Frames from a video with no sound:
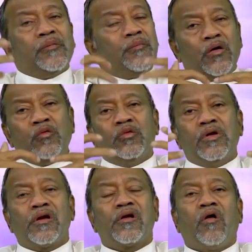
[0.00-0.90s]
My own
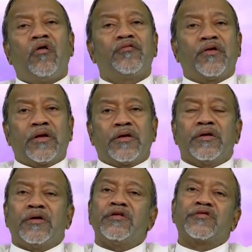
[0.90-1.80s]
little offering
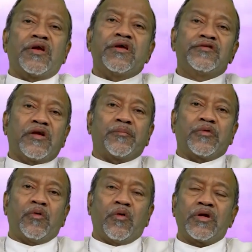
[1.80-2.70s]
is raised up
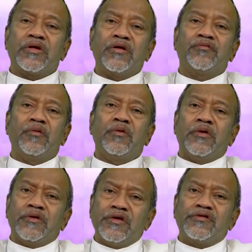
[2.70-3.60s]
to God. And therefore,
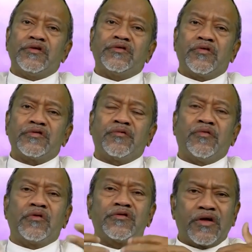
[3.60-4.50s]
this is first of
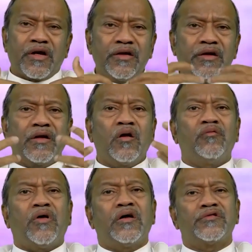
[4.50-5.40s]
all surrendering
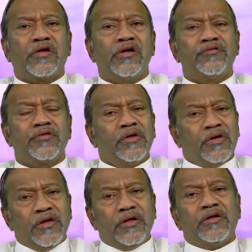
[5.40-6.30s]
of ourselves
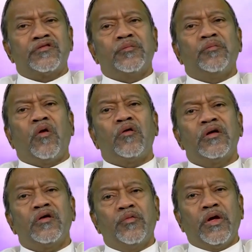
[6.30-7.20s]
in a
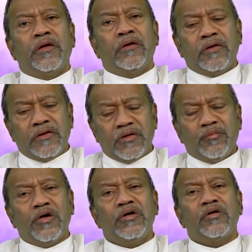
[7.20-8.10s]
symbolic way, the
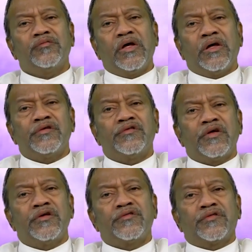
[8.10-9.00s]
burning of the
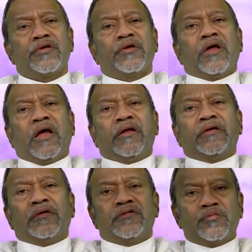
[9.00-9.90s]
incense
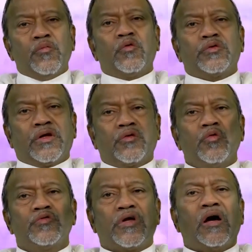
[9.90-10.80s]
and the smoke that
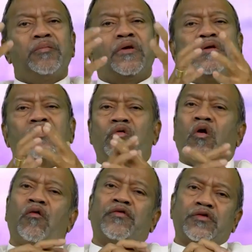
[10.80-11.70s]
goes up to
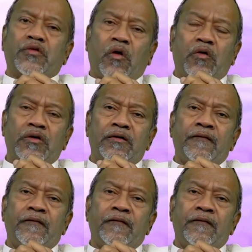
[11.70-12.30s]
offer to God.